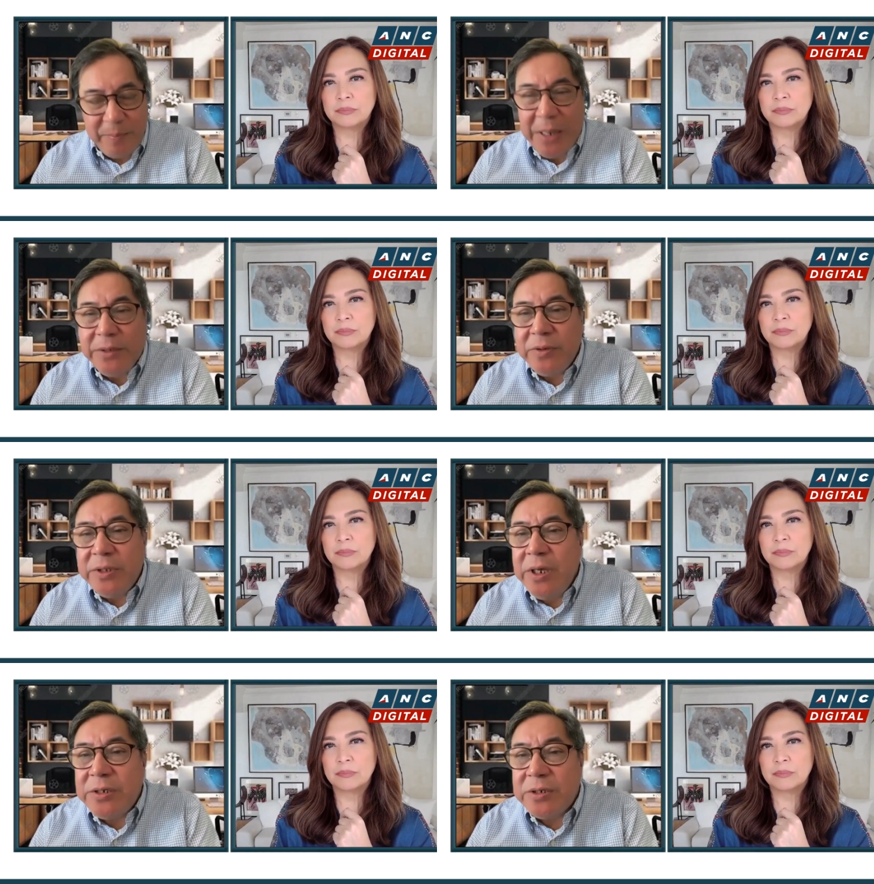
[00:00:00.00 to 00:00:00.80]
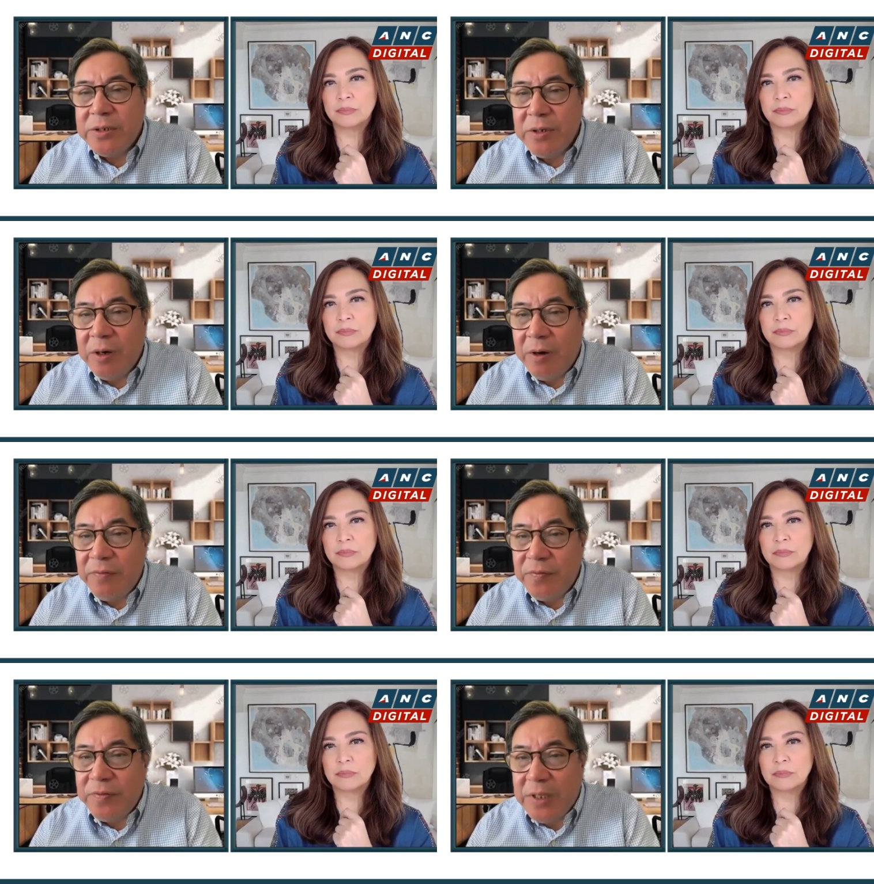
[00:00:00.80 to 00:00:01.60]
Speaker 1: petri dish
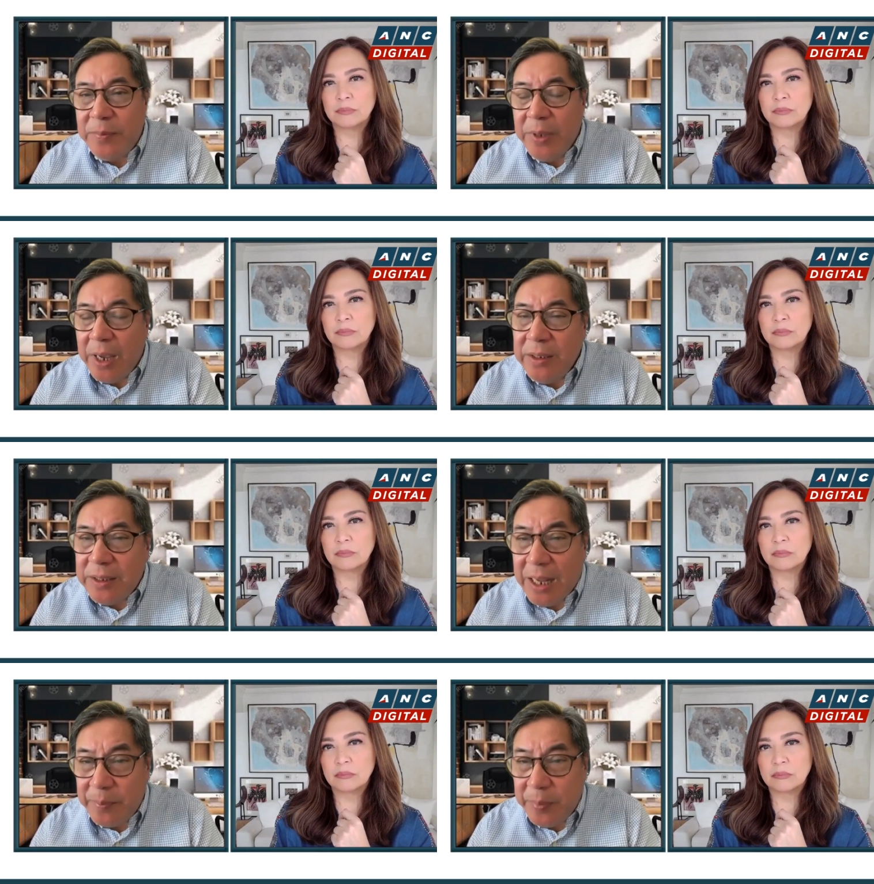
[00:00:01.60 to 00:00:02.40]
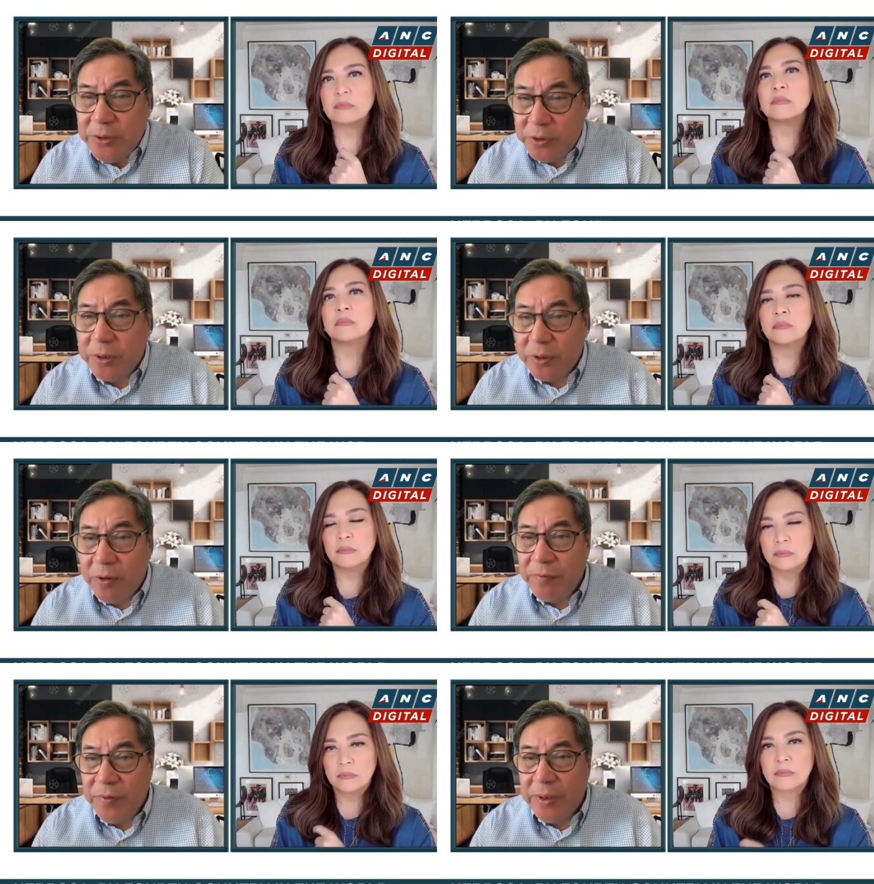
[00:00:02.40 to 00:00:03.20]
of TB, and it happened during
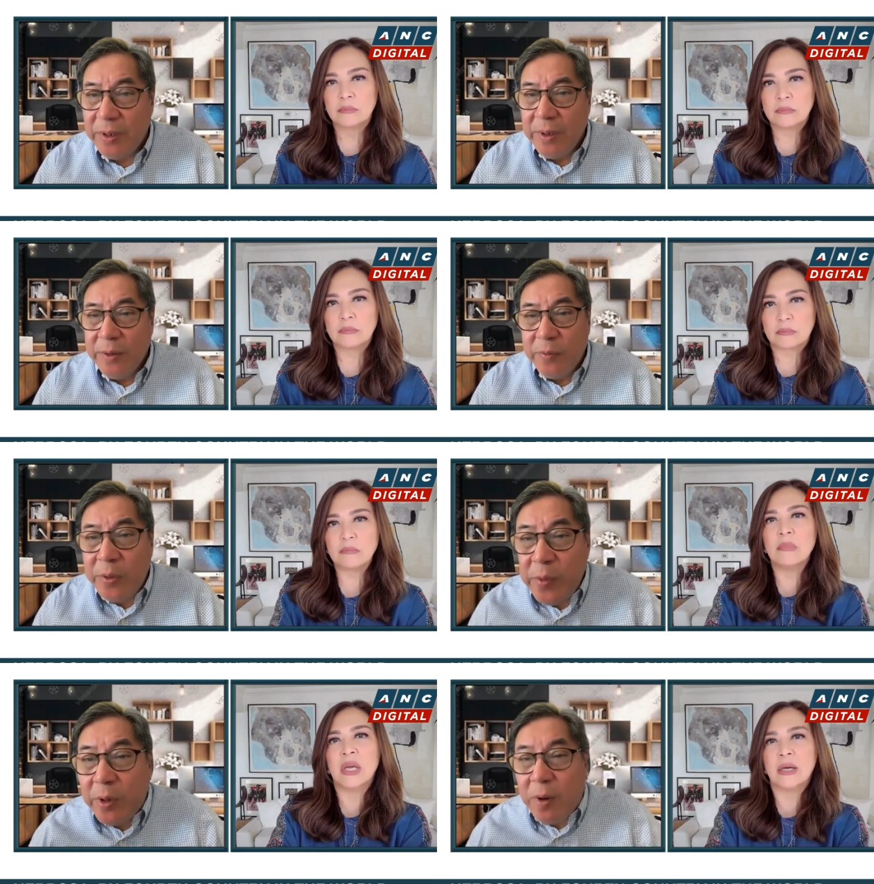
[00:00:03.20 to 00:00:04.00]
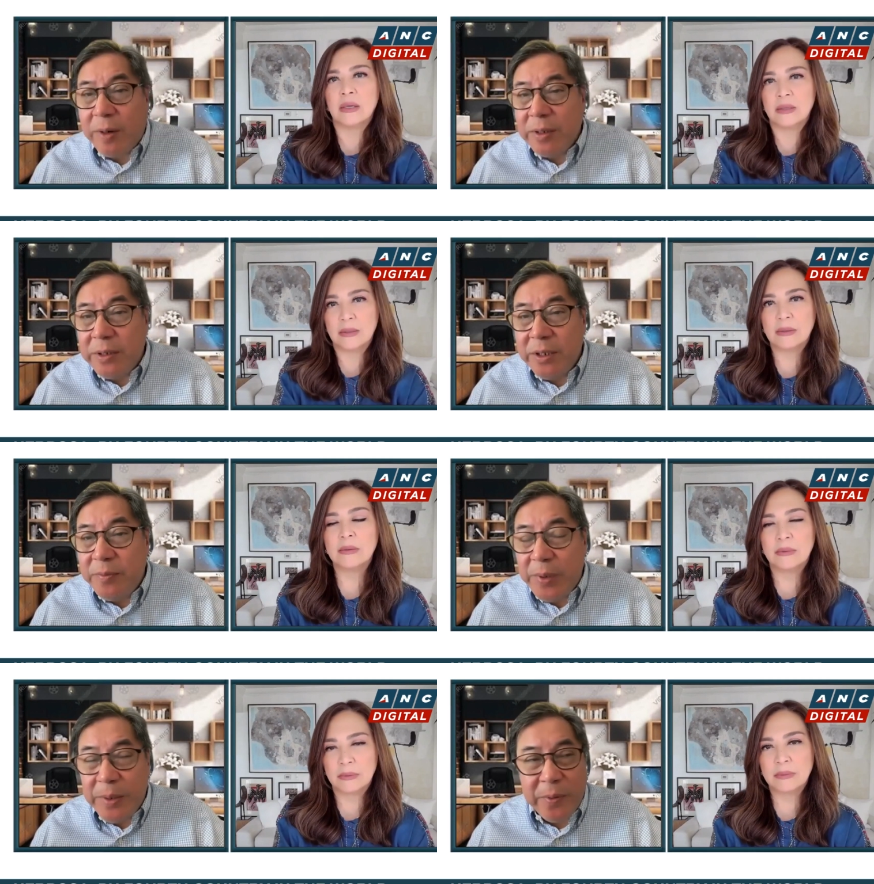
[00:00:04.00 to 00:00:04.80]
COVID when we
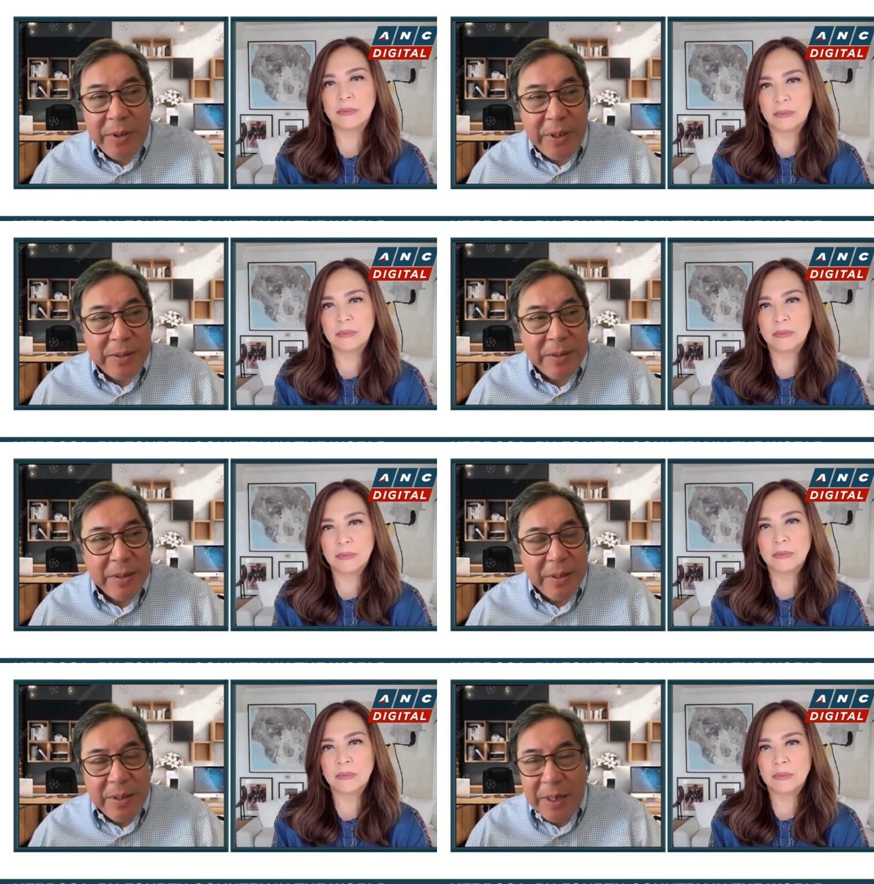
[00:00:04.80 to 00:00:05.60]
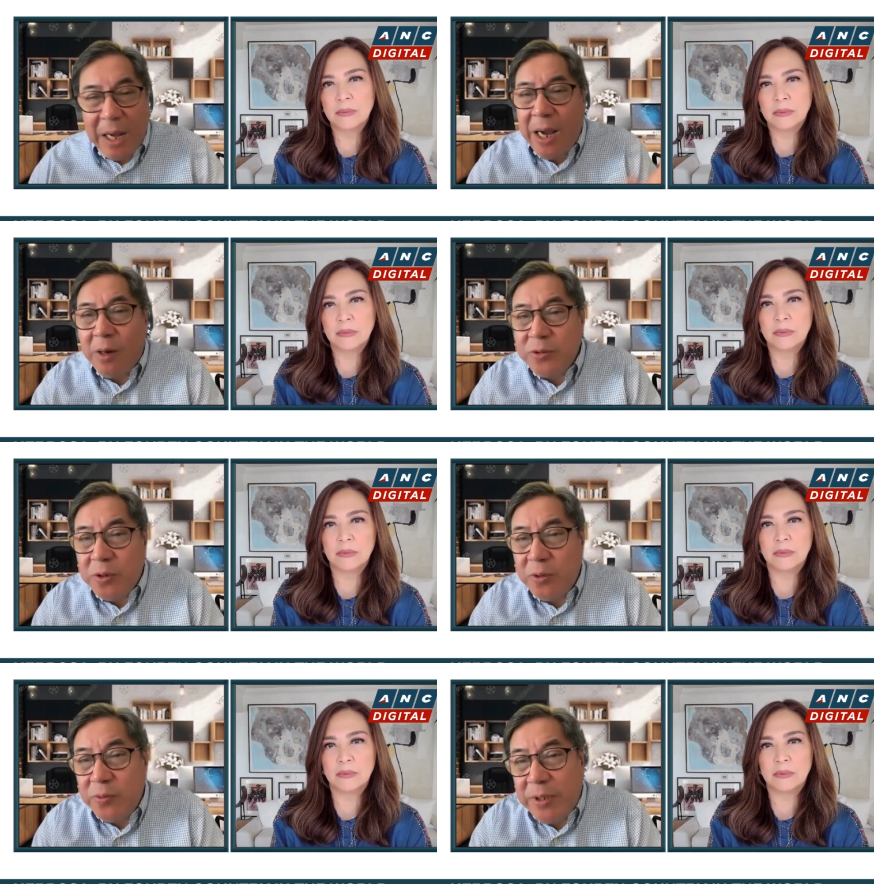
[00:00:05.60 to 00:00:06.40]
quarantined people, and a
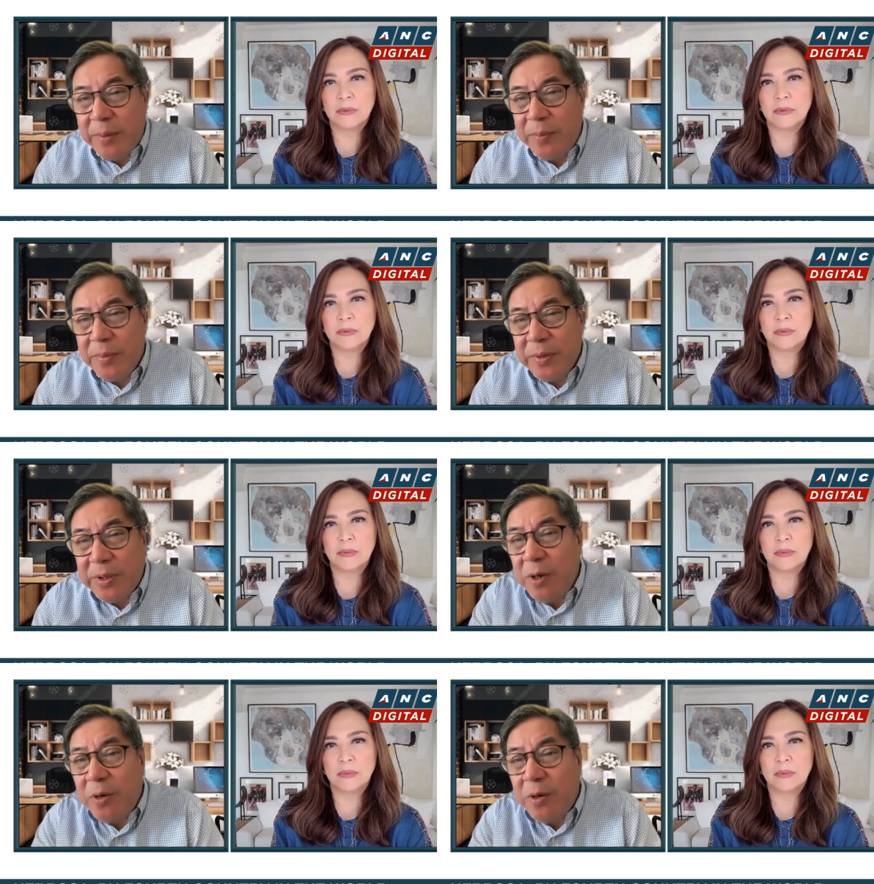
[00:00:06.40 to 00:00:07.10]
household would have three